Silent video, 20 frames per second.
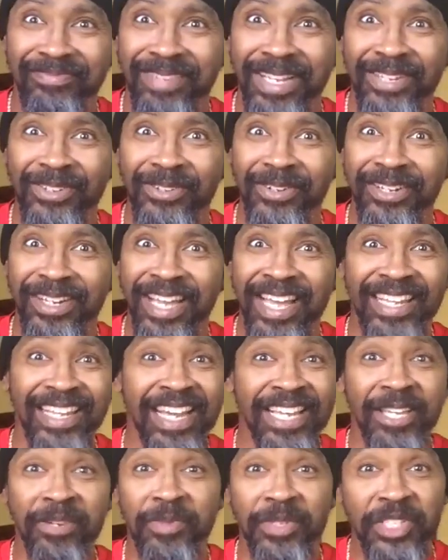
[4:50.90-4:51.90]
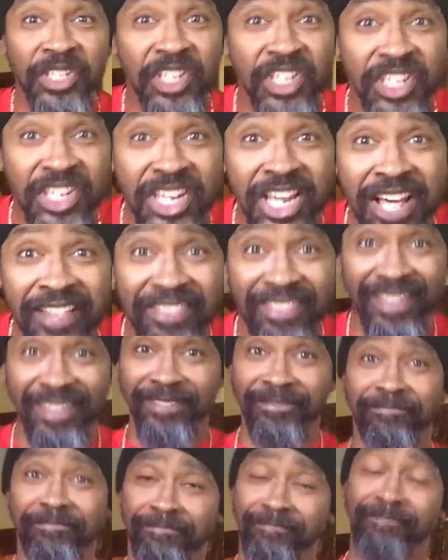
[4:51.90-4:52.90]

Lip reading: My daughter acted like it was nothing.